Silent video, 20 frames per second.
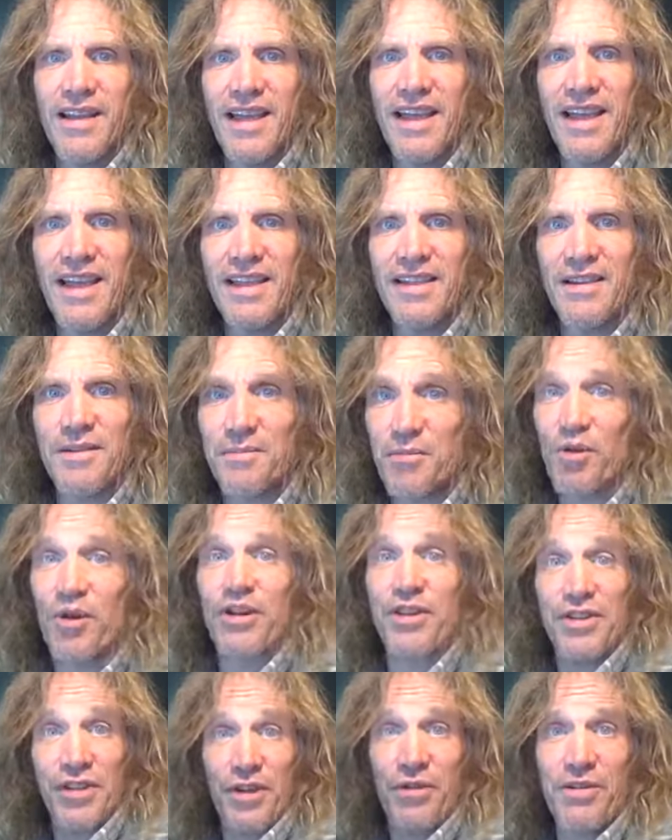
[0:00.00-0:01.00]
and the
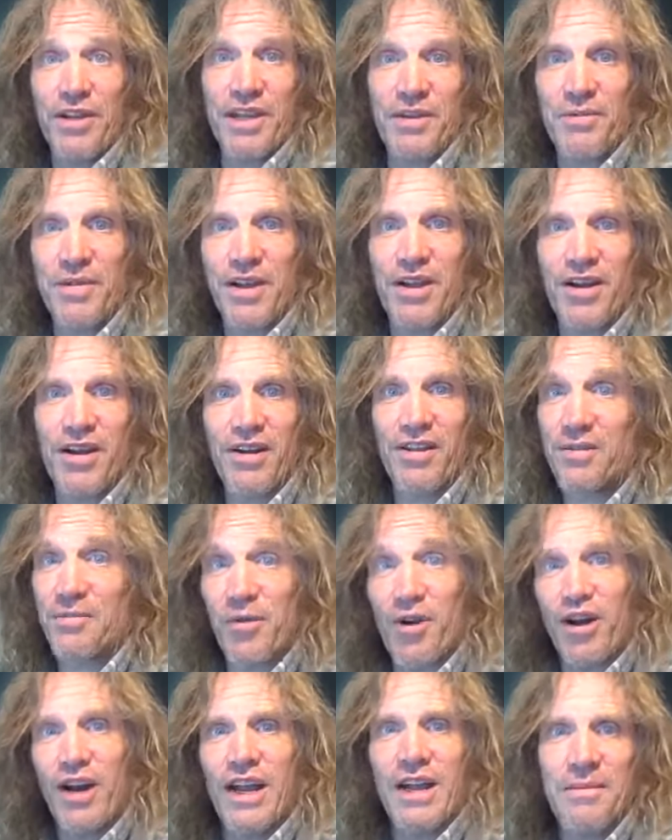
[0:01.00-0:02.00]
more doting we are, the
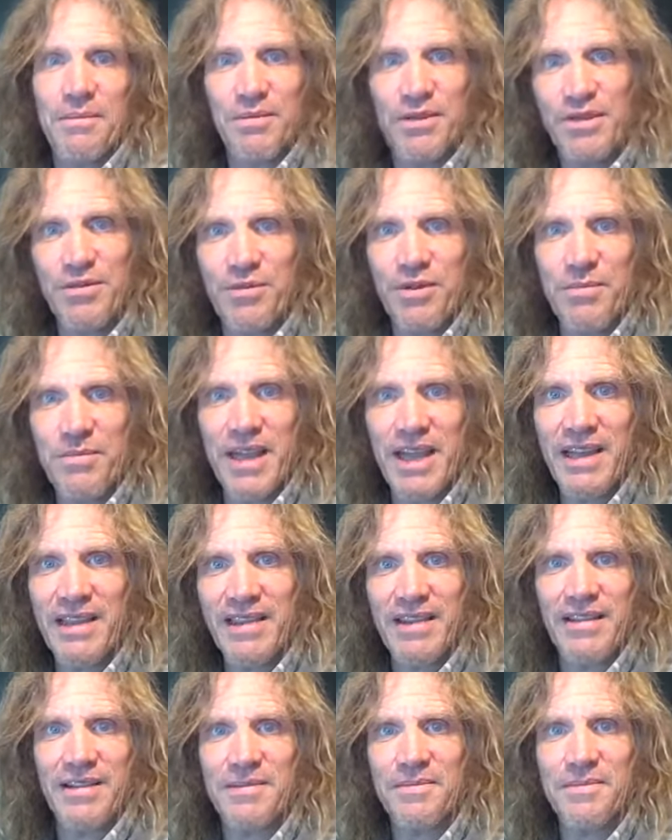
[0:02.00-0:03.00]
more helpless we make
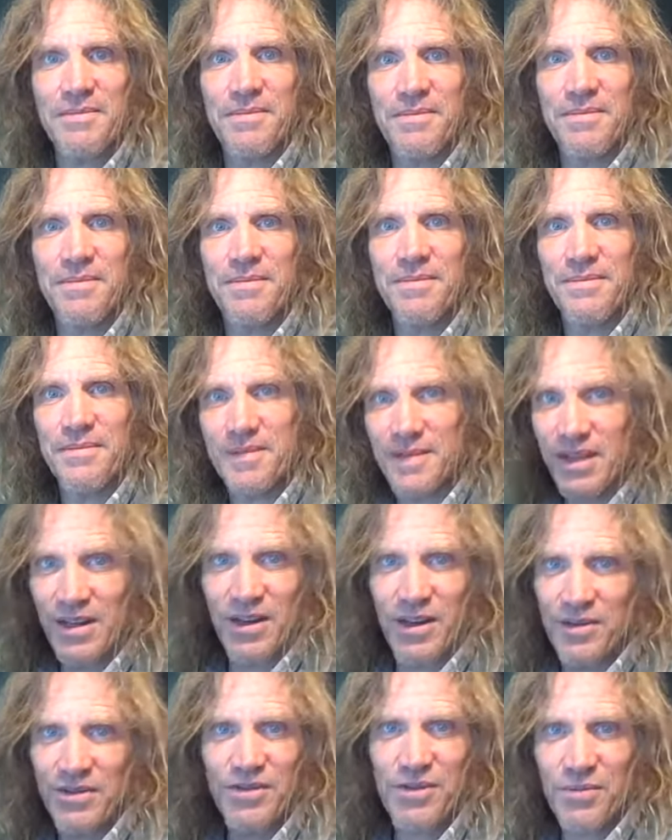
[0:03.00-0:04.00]
them. You
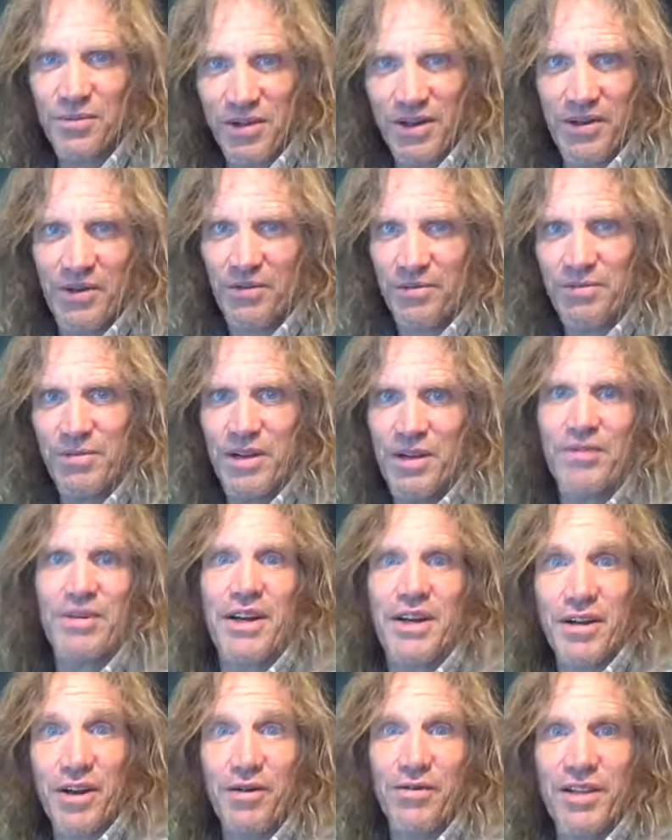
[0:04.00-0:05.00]
know, so we are, we
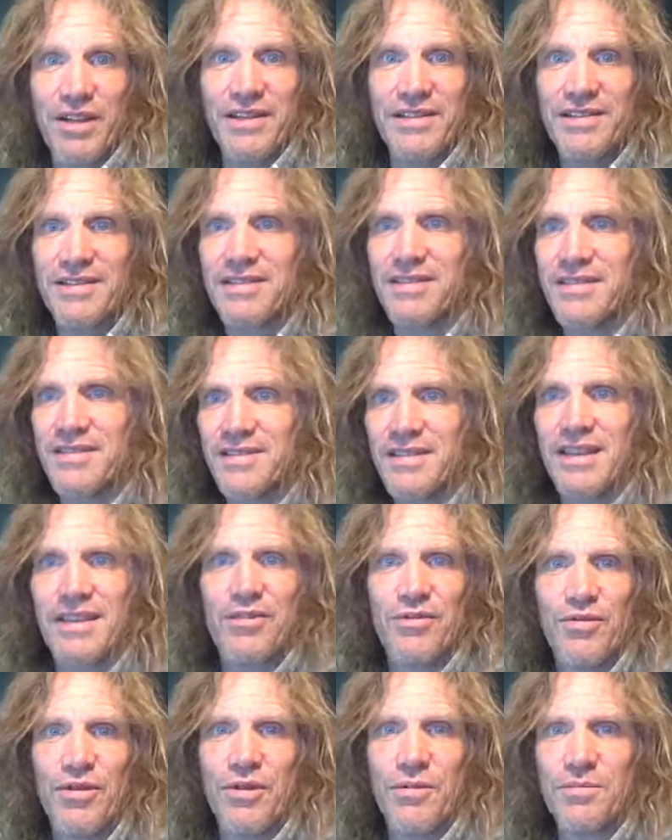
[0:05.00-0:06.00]
already know these
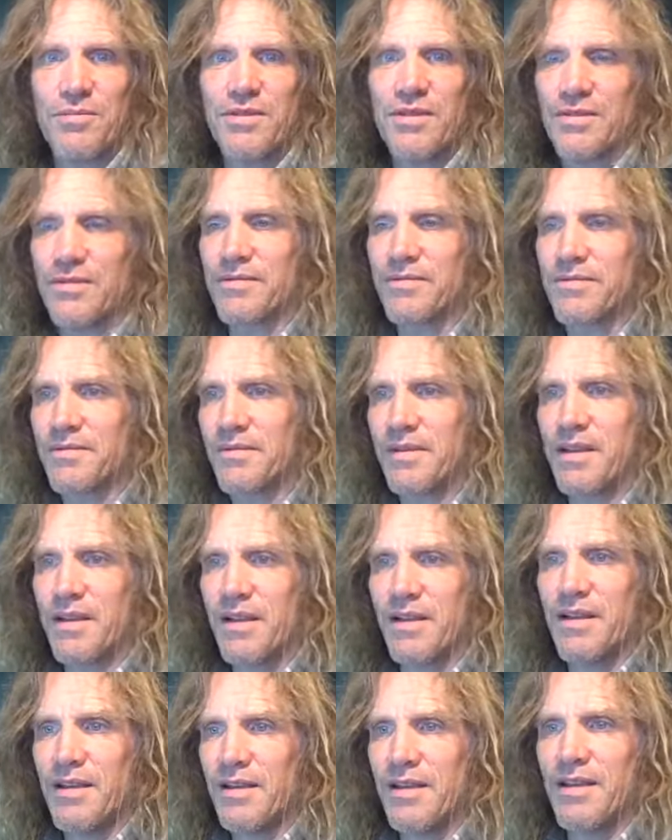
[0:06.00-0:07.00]
syndromes of
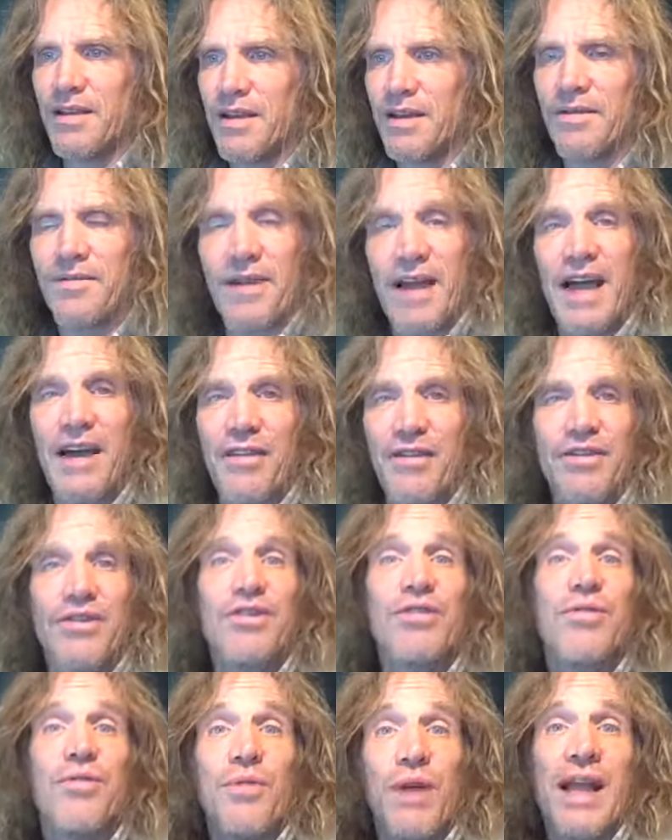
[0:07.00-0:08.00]
of how the
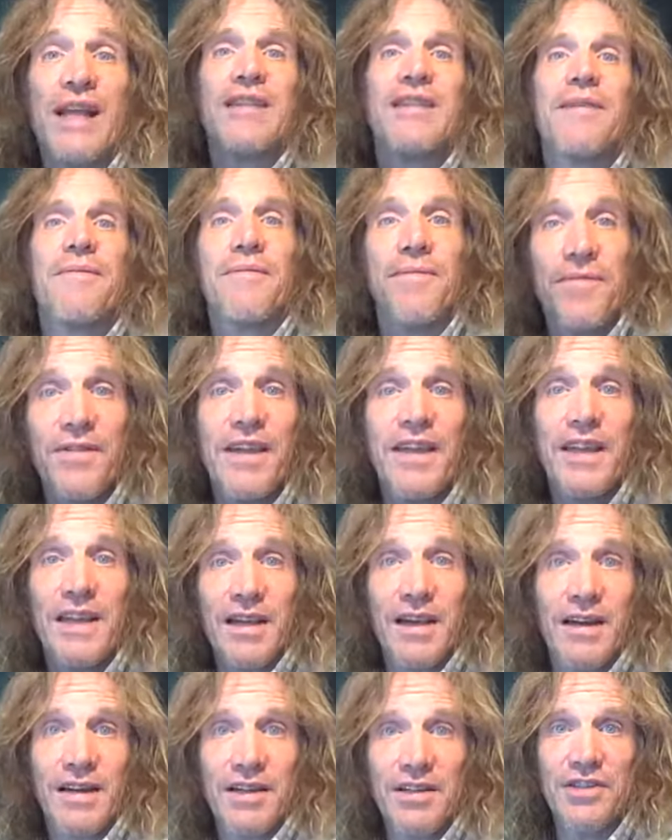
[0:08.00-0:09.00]
two end up
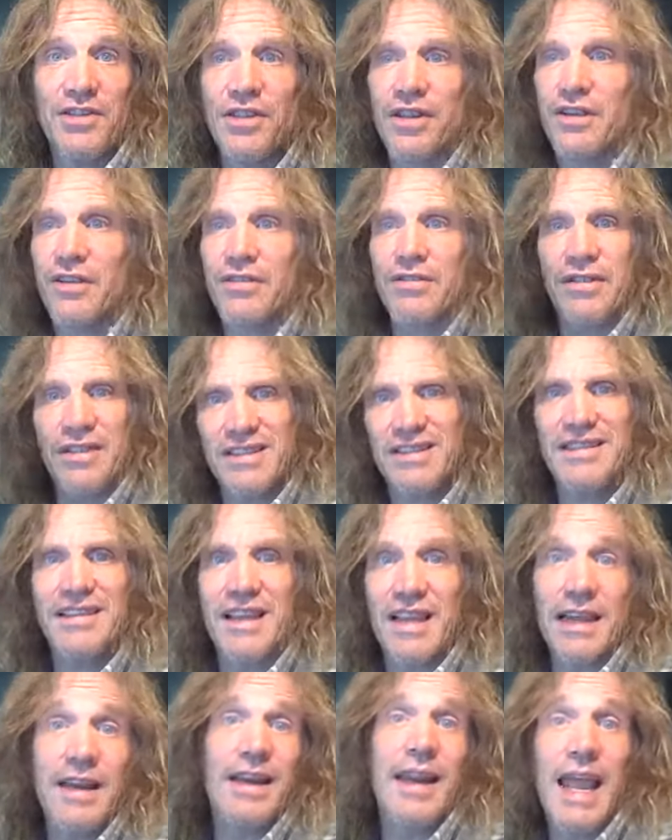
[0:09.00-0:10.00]
feeding on each other. It's
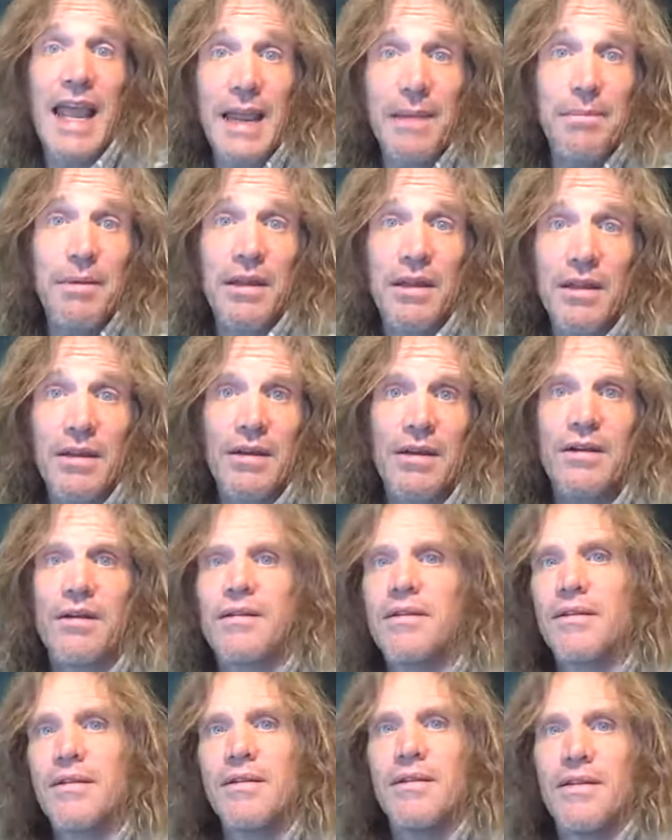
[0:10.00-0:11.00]
the enabler
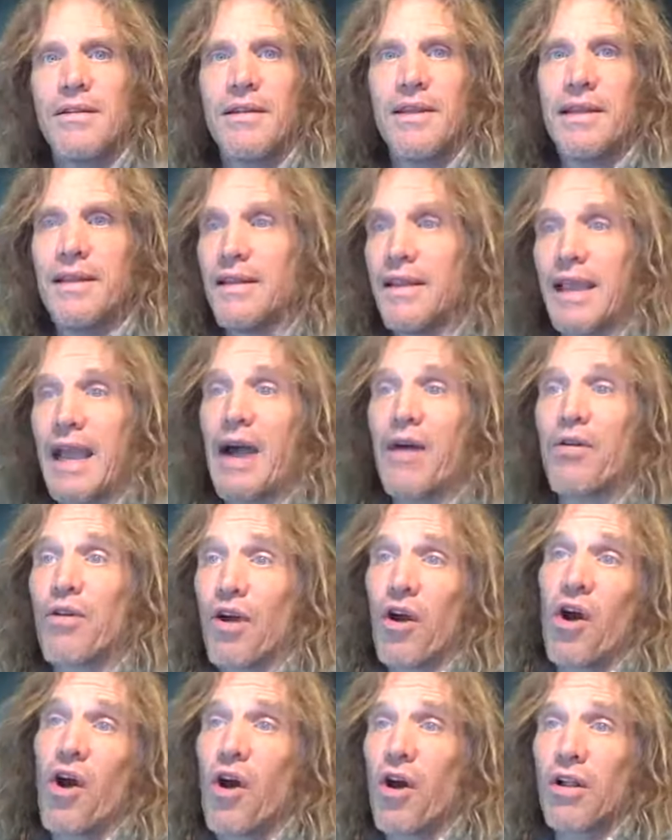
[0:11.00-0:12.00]
in the
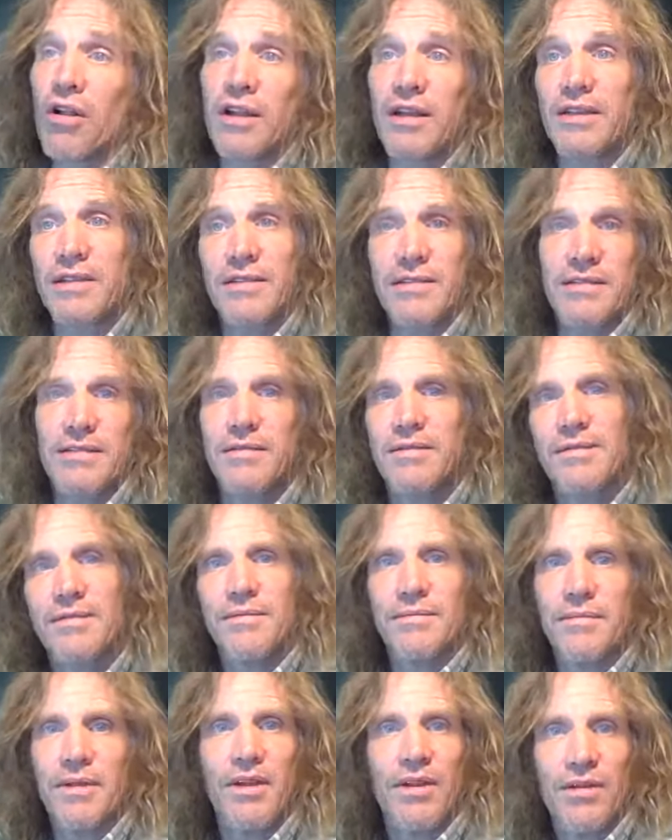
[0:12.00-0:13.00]
alcoholic's
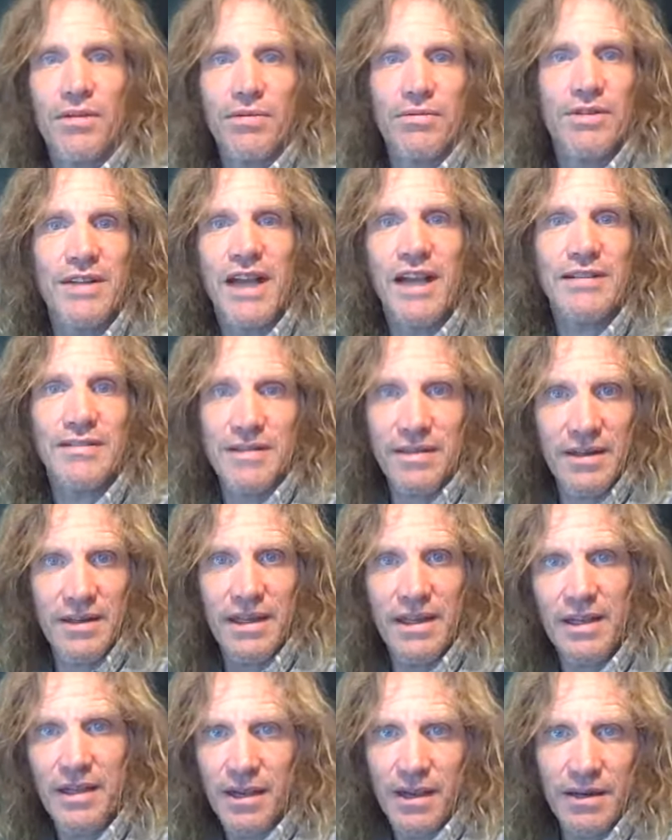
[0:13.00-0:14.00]
you know
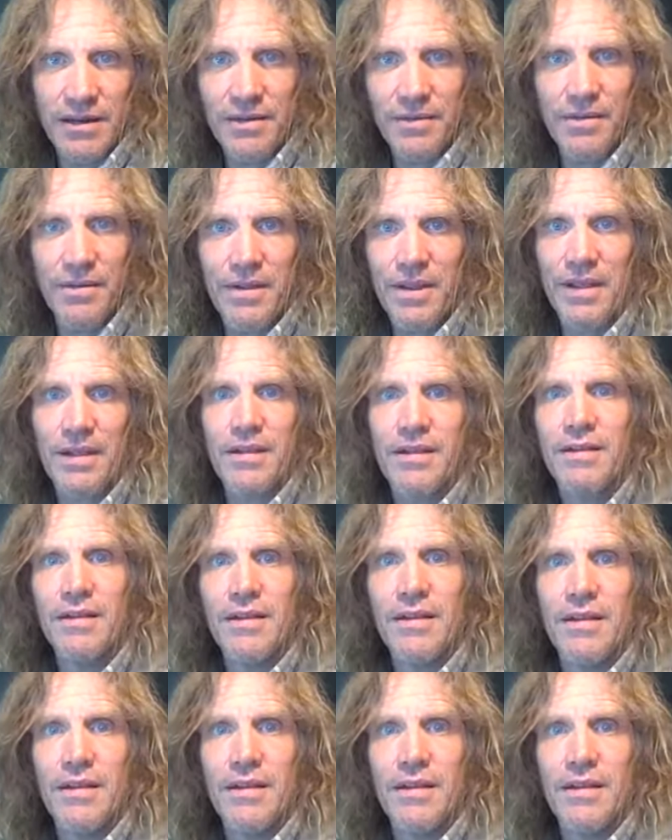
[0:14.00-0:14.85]
destiny kind of thing.